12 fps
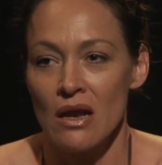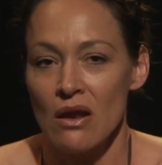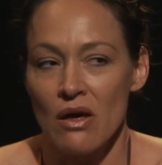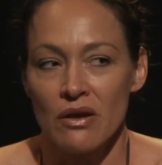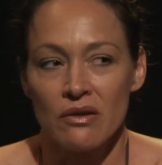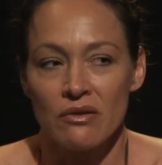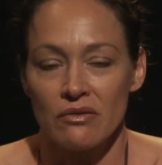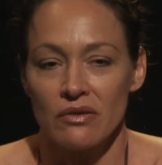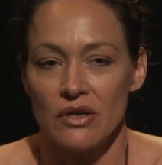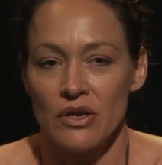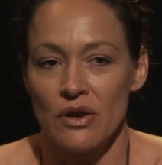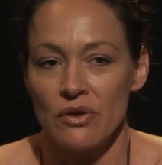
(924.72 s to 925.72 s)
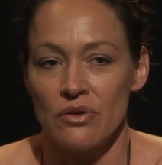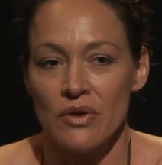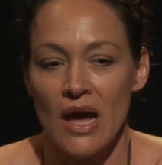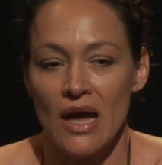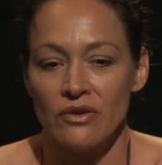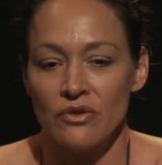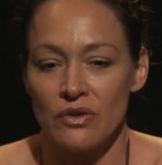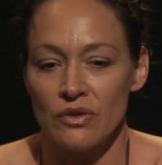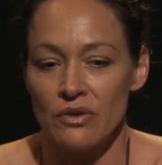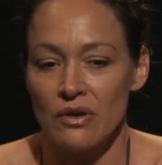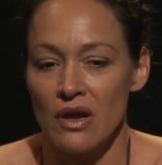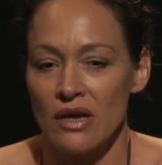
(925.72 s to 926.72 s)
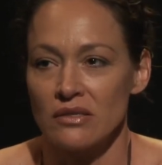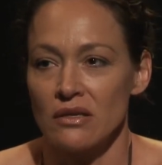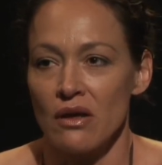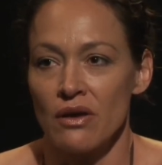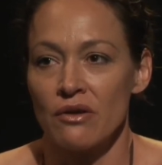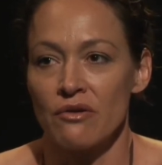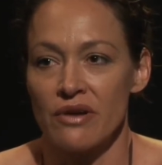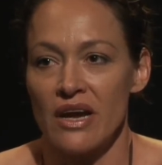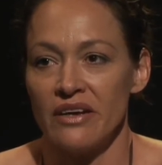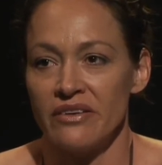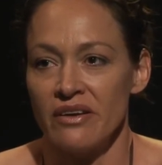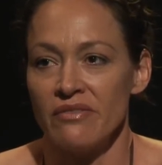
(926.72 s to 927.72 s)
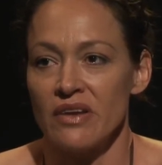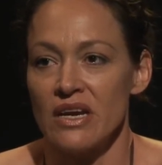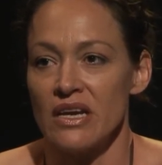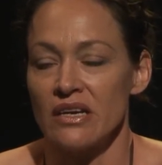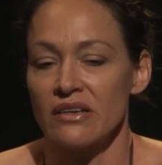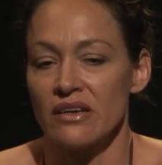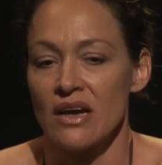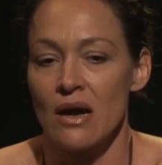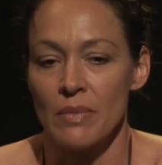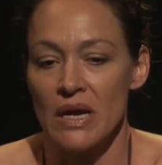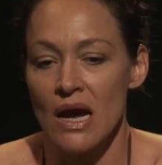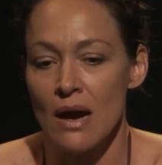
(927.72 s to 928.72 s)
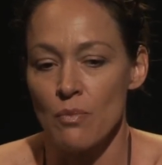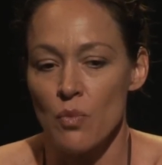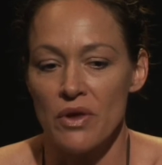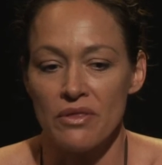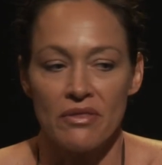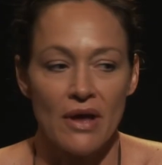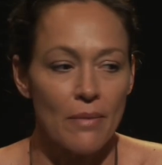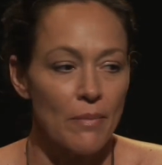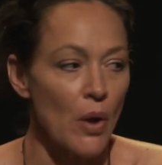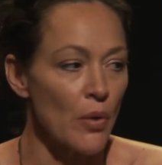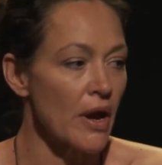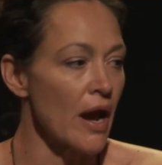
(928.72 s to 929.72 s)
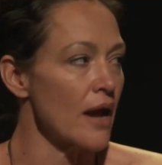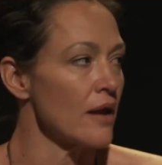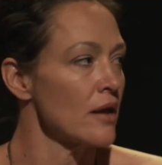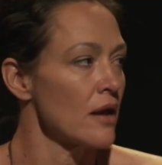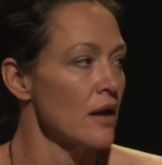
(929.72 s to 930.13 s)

A lot of, you know, you had to utilize a lot of creativity into coming up with, okay,